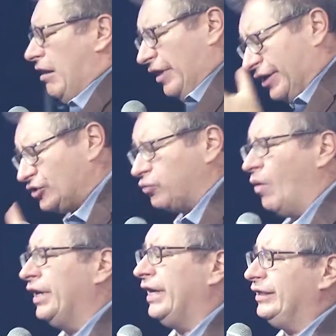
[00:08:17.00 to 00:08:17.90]
that in
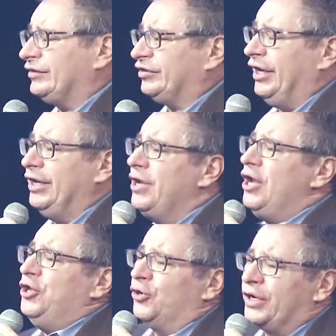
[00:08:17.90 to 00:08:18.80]
2018,
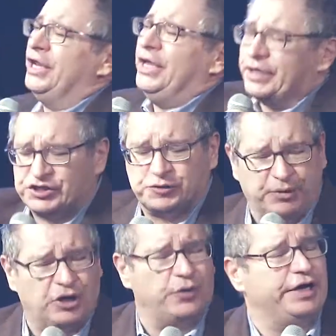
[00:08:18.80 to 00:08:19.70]
you're going to
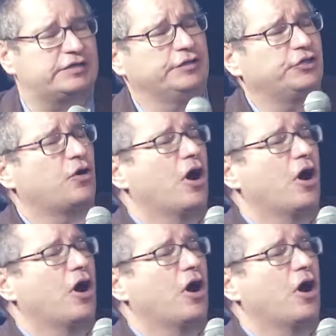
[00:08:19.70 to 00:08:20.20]
experience that there